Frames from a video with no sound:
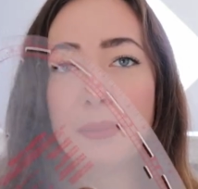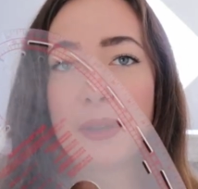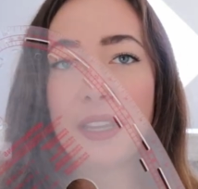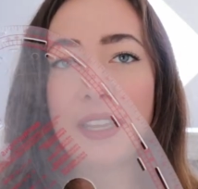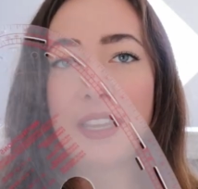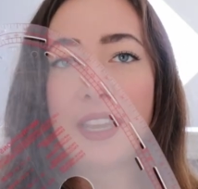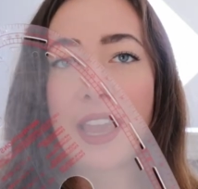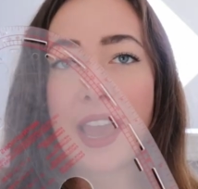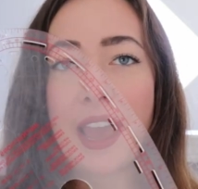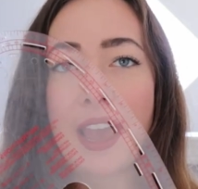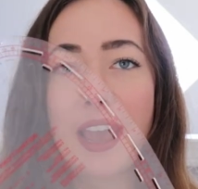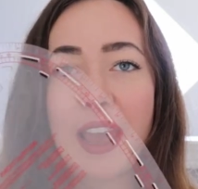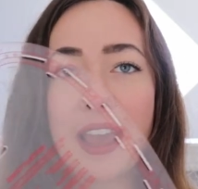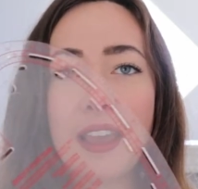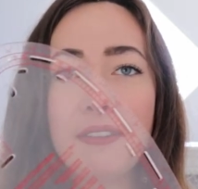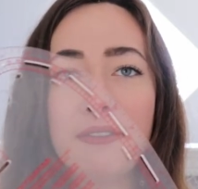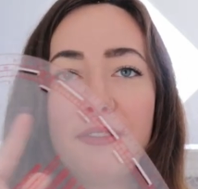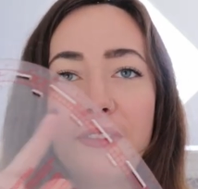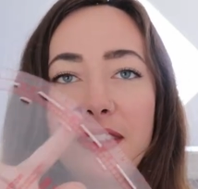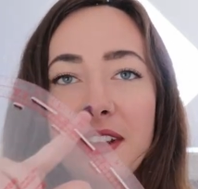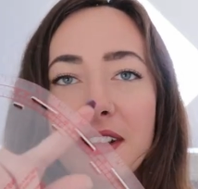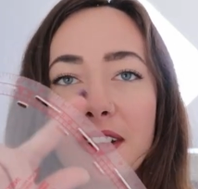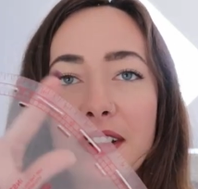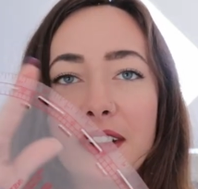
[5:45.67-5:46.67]
But yeah, I
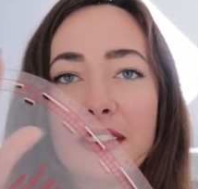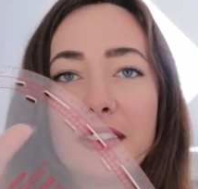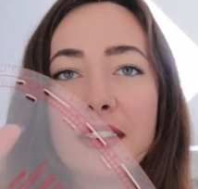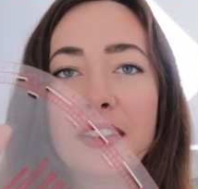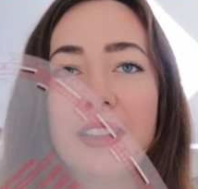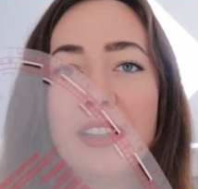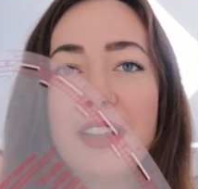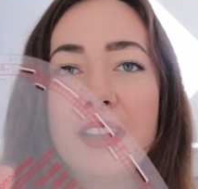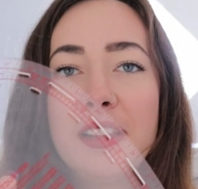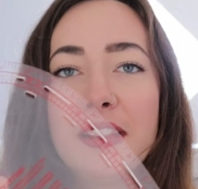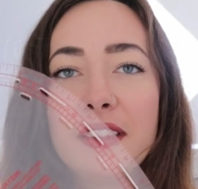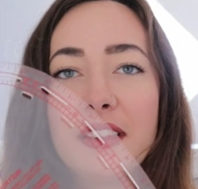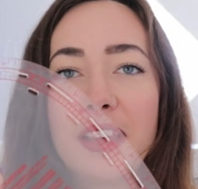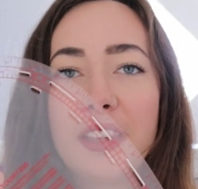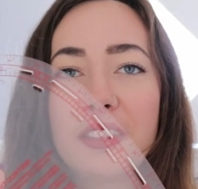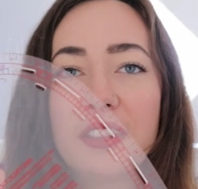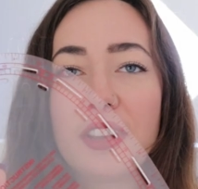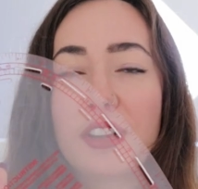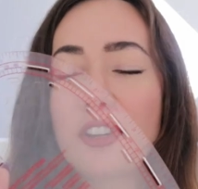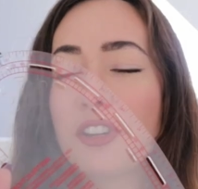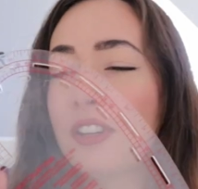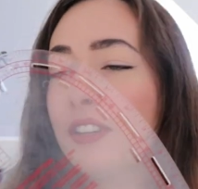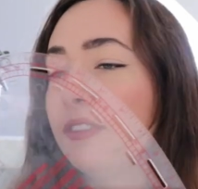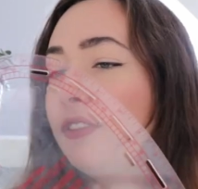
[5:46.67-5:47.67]
feel like
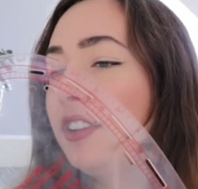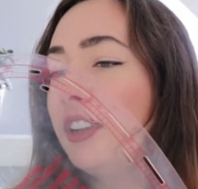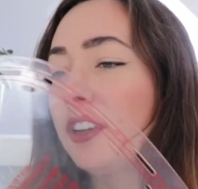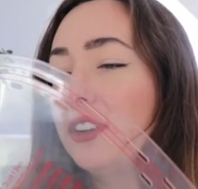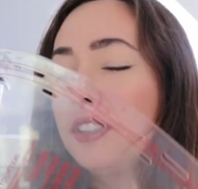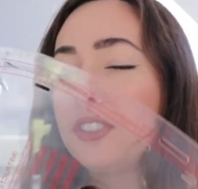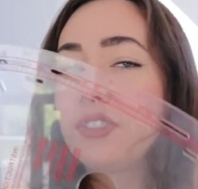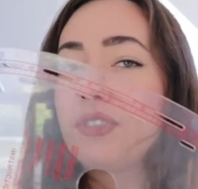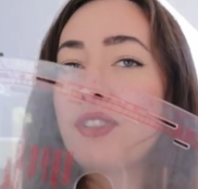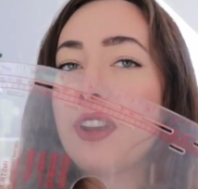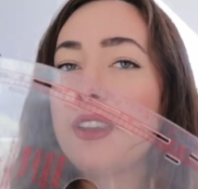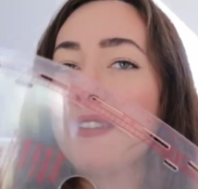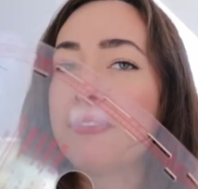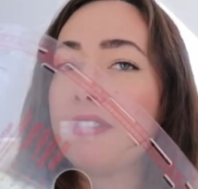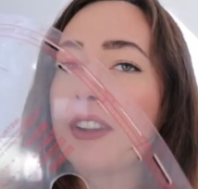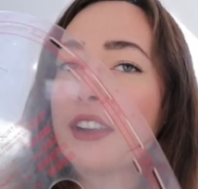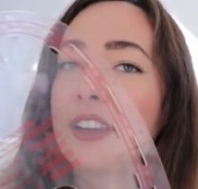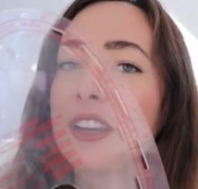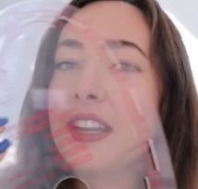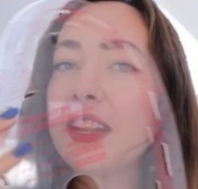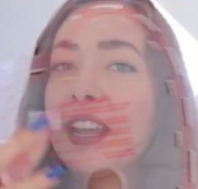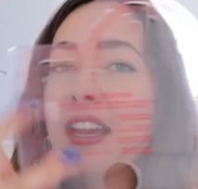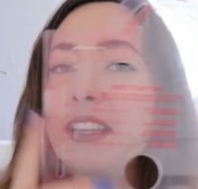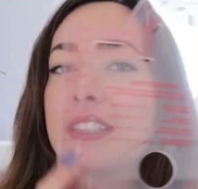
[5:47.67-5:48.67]
the curve here is great for
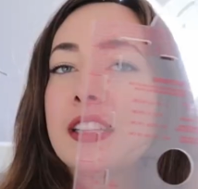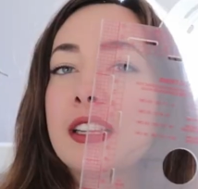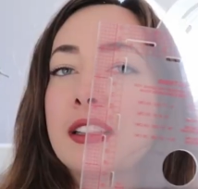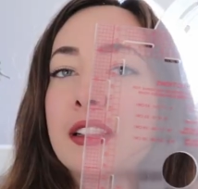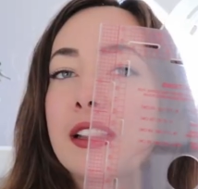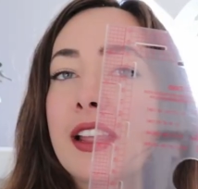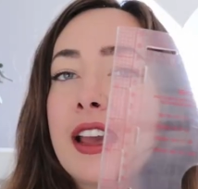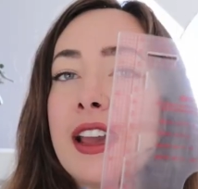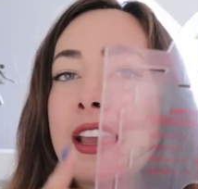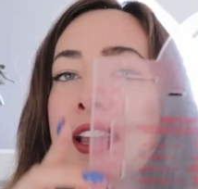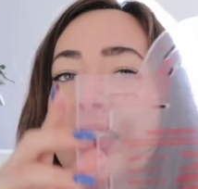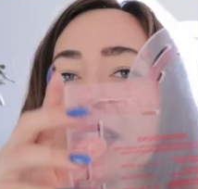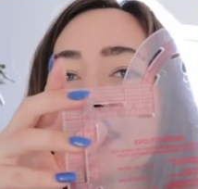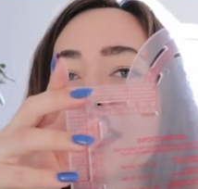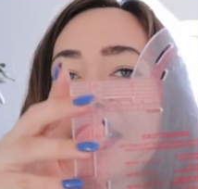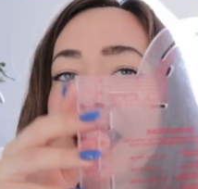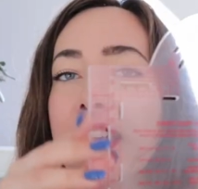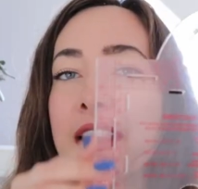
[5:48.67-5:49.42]
connecting lines,